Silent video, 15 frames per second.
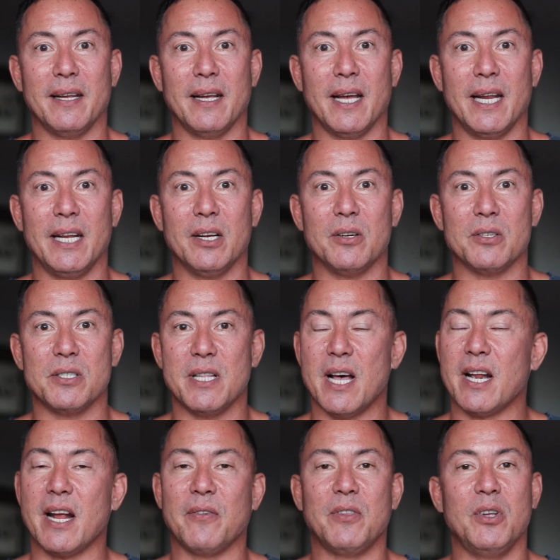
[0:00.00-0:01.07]
And he goes,
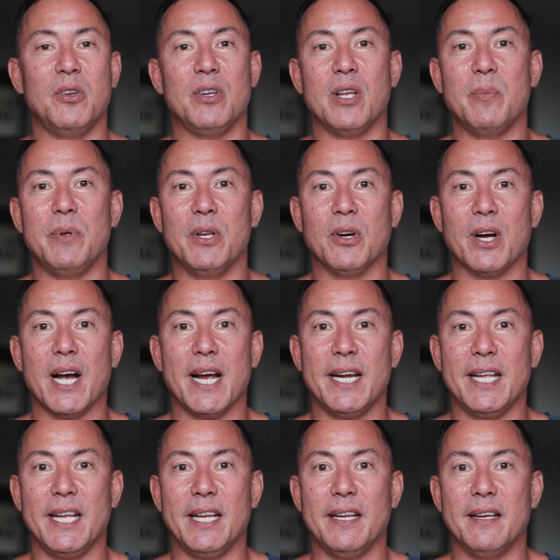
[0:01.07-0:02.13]
"Not after you give me your
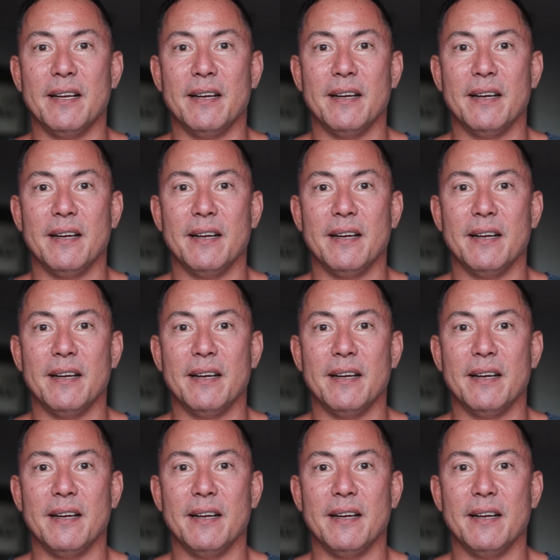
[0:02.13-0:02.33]
ID."